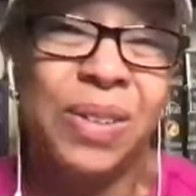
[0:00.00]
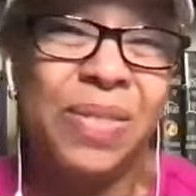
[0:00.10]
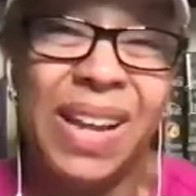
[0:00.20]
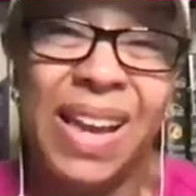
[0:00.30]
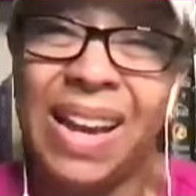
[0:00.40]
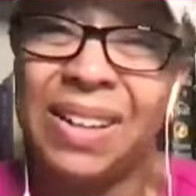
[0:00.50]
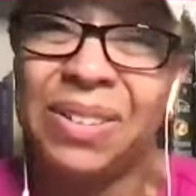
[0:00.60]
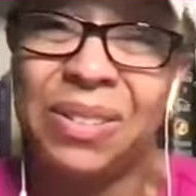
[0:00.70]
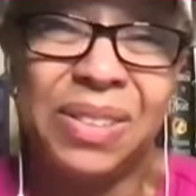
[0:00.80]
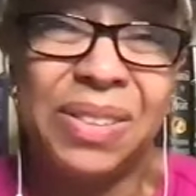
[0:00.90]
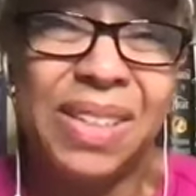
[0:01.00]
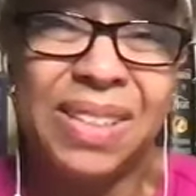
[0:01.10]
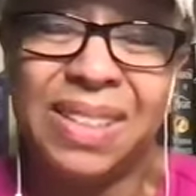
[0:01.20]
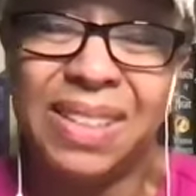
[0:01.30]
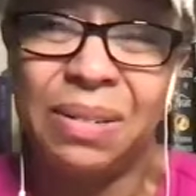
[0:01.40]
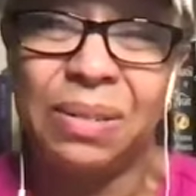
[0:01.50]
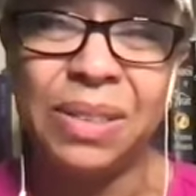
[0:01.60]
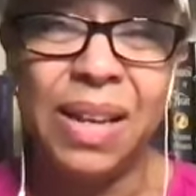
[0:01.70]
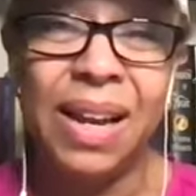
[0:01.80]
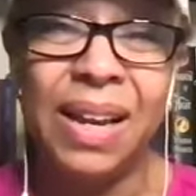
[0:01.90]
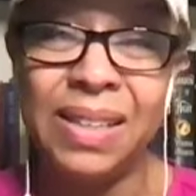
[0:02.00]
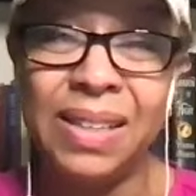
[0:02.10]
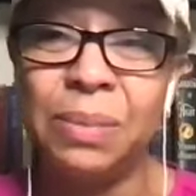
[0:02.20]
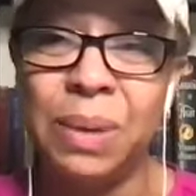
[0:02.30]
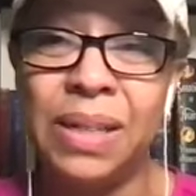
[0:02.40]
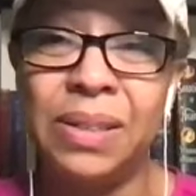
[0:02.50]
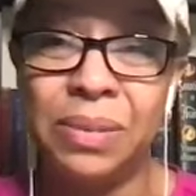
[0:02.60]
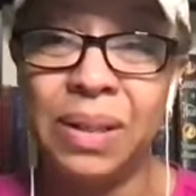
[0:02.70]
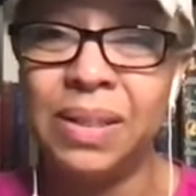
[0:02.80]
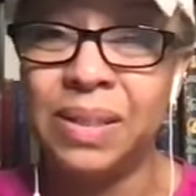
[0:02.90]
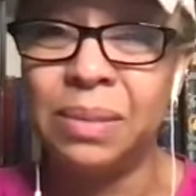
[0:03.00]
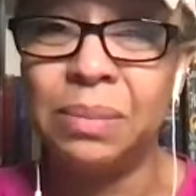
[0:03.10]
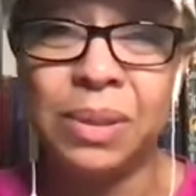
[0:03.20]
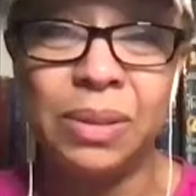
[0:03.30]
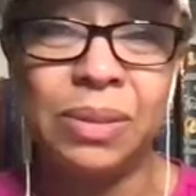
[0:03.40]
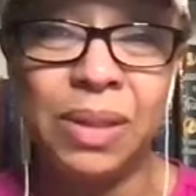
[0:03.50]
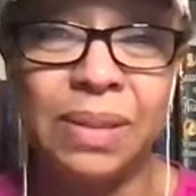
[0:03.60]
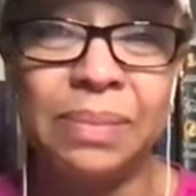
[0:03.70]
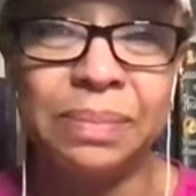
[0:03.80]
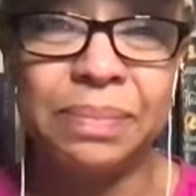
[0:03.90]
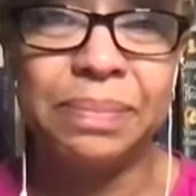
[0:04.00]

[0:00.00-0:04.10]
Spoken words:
too good of an actor to think that was. I think somebody directed him to do that.